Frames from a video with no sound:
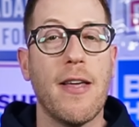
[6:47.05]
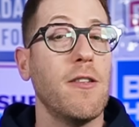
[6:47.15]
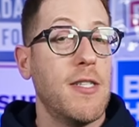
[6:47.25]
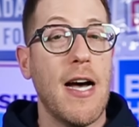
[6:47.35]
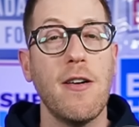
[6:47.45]

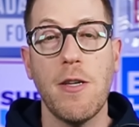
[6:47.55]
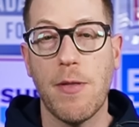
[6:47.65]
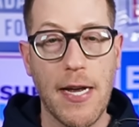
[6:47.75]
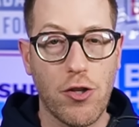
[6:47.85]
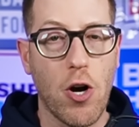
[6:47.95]
they'll tell
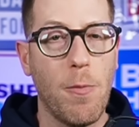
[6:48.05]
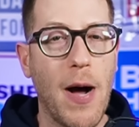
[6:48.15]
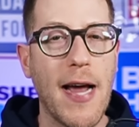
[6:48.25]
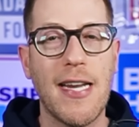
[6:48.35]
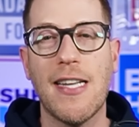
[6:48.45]
you that Joe
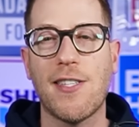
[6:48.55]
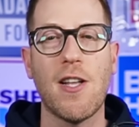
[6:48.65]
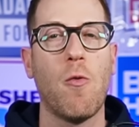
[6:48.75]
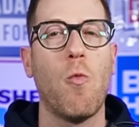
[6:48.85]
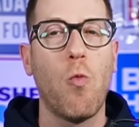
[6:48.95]
Biden
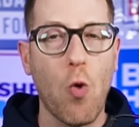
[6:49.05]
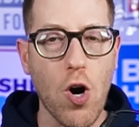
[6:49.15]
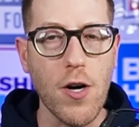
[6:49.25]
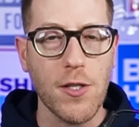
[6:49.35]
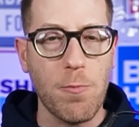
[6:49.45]
is the
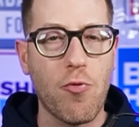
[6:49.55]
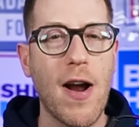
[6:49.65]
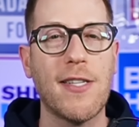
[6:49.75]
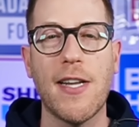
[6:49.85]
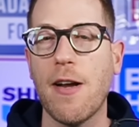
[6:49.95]
worst
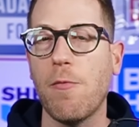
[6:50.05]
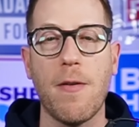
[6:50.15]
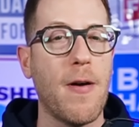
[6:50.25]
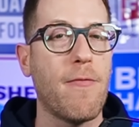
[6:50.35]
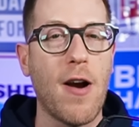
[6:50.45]
president
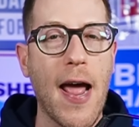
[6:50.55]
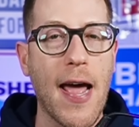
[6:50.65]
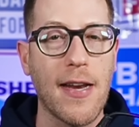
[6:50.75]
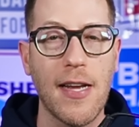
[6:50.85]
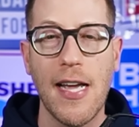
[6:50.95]
we've ever
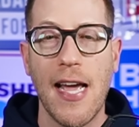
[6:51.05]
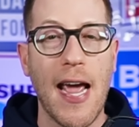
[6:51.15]
had,